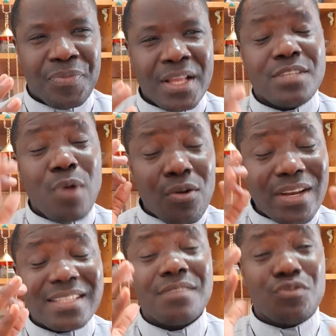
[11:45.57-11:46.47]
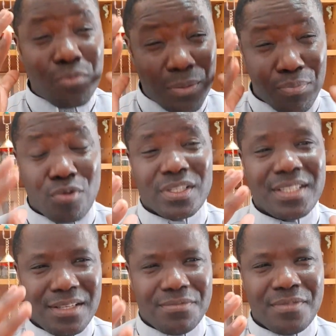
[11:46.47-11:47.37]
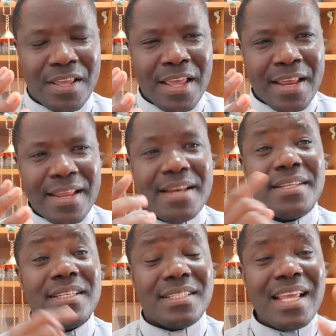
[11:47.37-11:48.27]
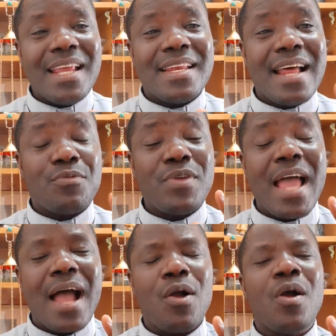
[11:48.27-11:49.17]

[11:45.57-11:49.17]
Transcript: Let's work on ourselves to be positive. Then it is then that we are,